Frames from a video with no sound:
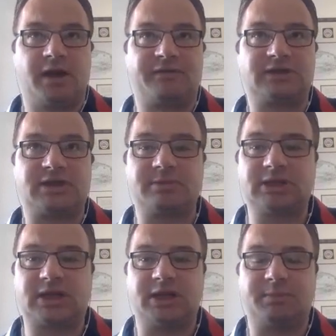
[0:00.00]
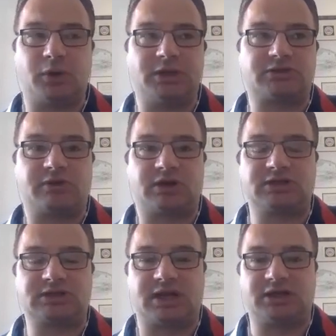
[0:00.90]
I think some of the key points are
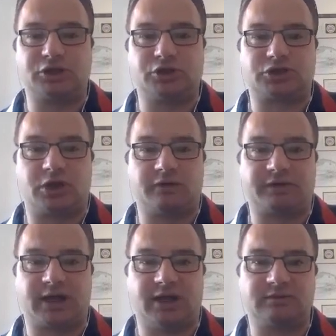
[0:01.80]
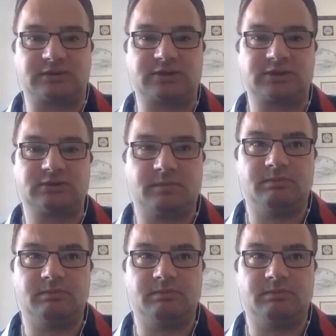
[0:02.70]
understanding your chart of accounts.